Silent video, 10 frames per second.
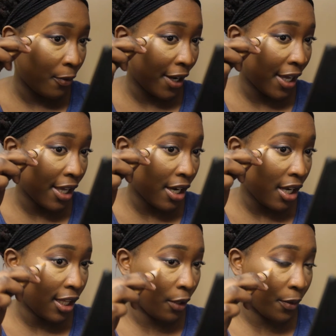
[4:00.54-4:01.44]
right here,
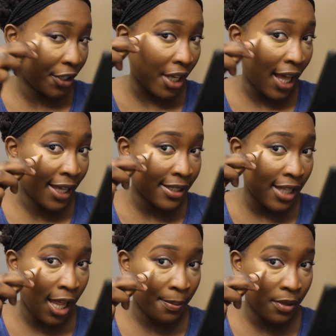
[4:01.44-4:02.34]
like where your eye
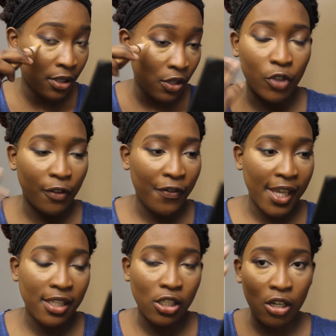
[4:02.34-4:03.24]
stops. Your
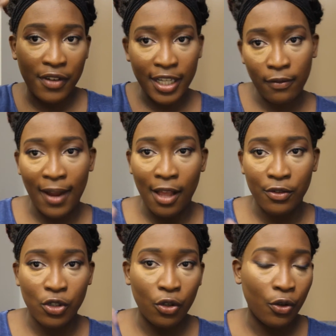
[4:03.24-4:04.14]
face is already
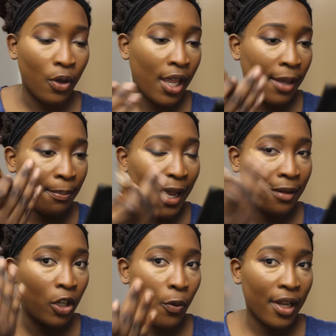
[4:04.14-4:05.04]
round, so
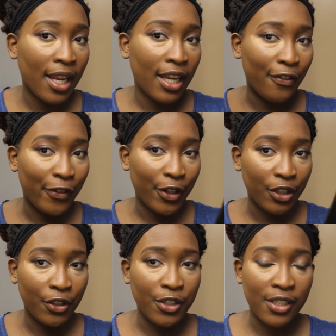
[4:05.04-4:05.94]
by going any
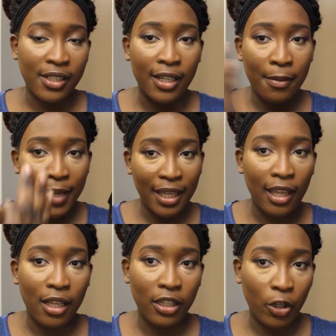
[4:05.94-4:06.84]
further, you're just gonna make
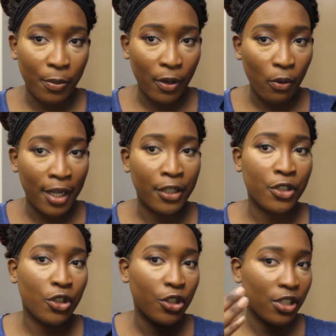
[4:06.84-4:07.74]
it a little bit wider.
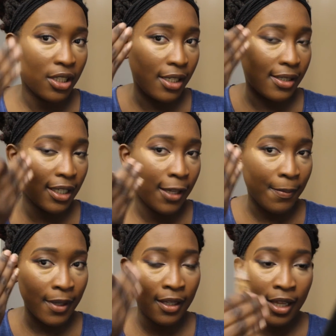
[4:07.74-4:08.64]
So you just need to
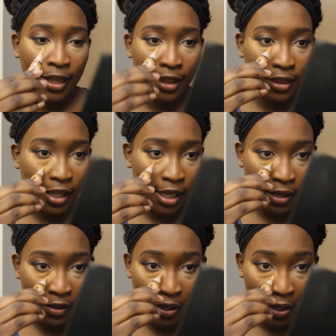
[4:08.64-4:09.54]
keep it thin.